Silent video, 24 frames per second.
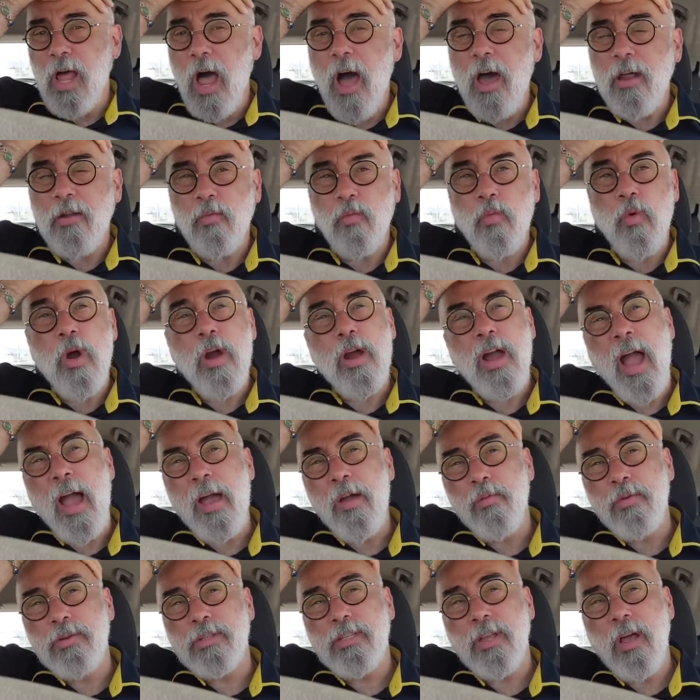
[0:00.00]
a lot of work.
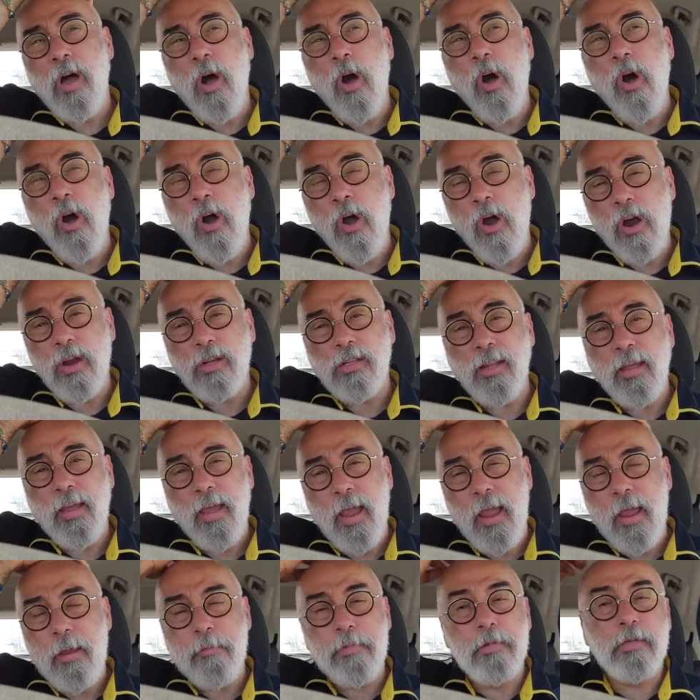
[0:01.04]
I was
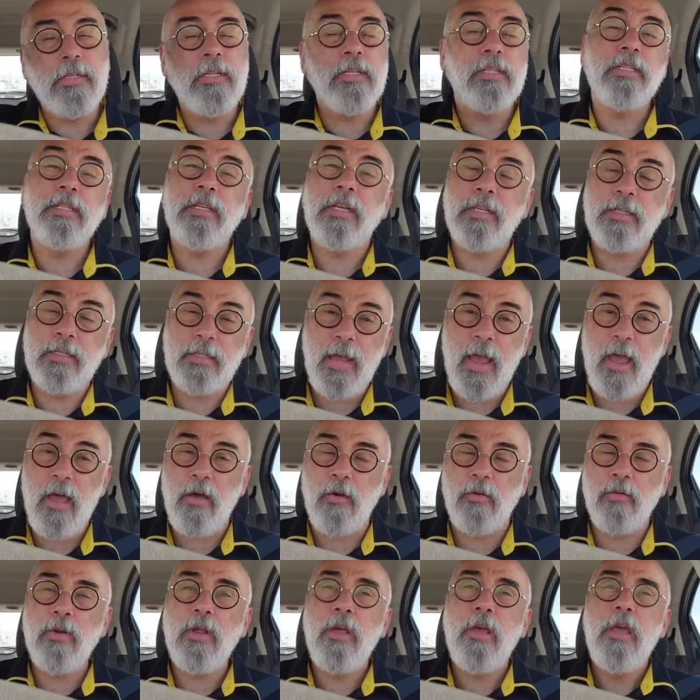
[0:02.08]
hardly able to sit
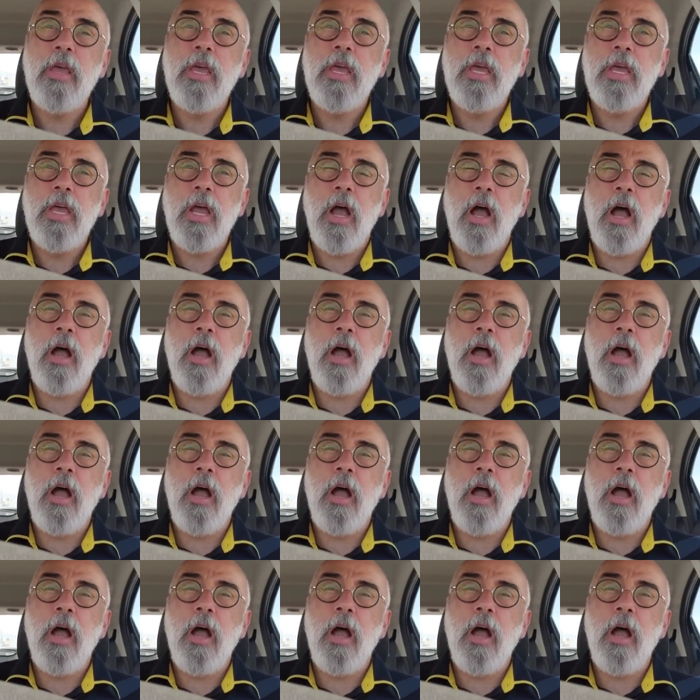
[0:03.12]
down